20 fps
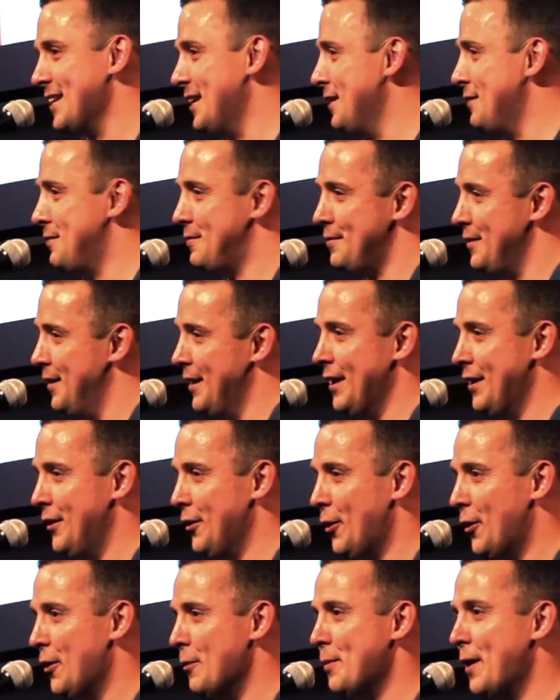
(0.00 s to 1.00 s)
life and
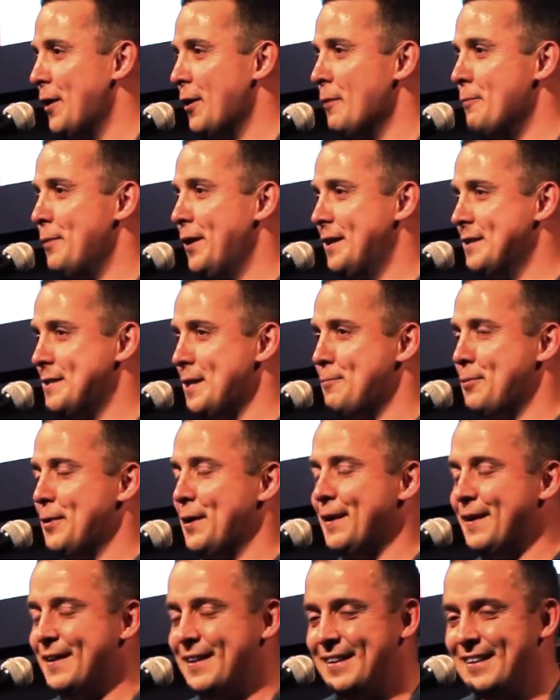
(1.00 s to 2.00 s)
not about a Big Dipper.